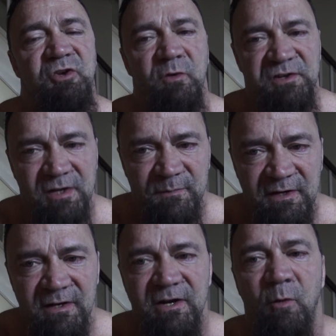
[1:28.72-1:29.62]
doing
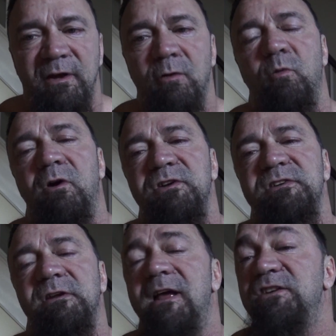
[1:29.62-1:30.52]
something and knowing it
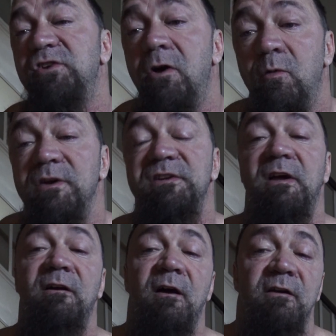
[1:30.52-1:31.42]
works. As
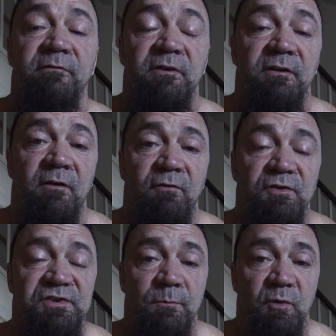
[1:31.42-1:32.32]
always, I'll, I'll give you a
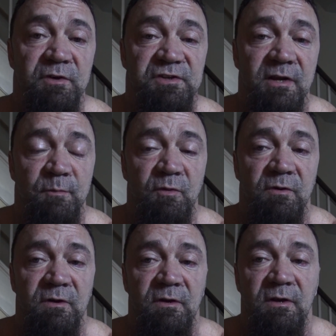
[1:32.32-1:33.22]
real simple
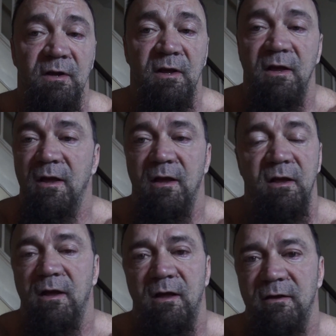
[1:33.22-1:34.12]
example.
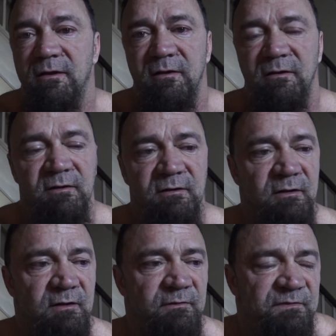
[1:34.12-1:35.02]
Uh,
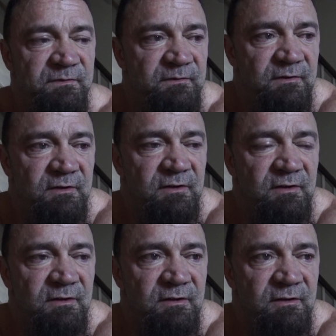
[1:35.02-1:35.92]
if
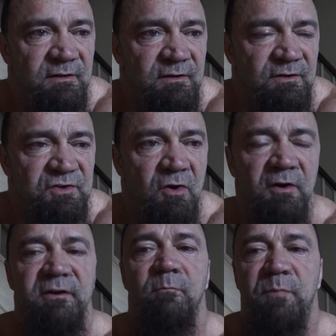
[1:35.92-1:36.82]
you're
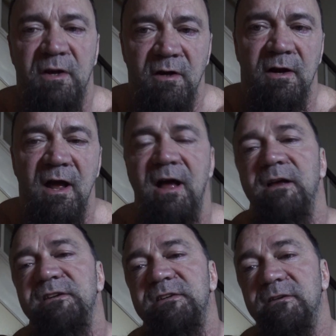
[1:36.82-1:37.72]
talking to bigger
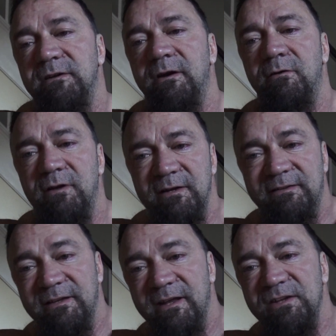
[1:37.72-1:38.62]
guys, you know,
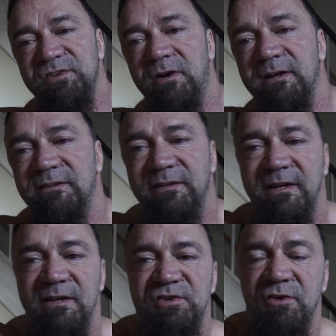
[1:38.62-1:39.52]
like this or like
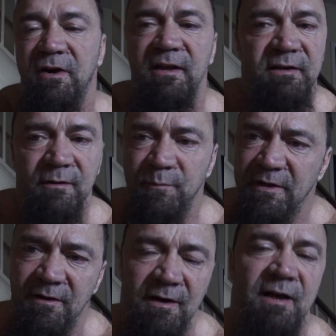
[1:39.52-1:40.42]
this or any of the
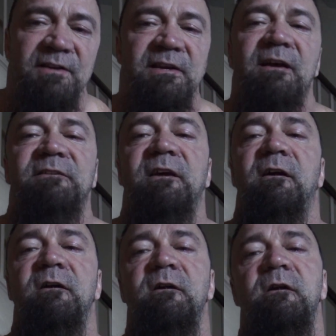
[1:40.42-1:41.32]
bigger guys out
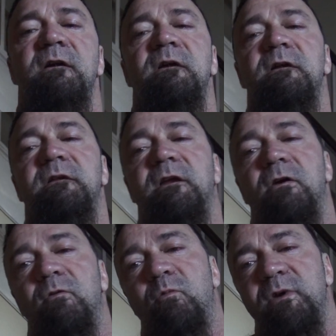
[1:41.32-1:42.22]
there. You
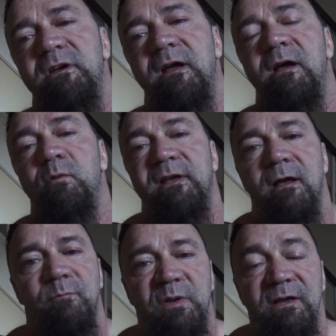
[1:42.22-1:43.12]
know, we know how we
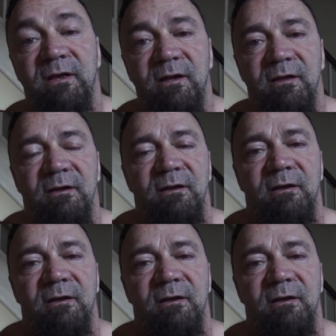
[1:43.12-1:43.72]
got big,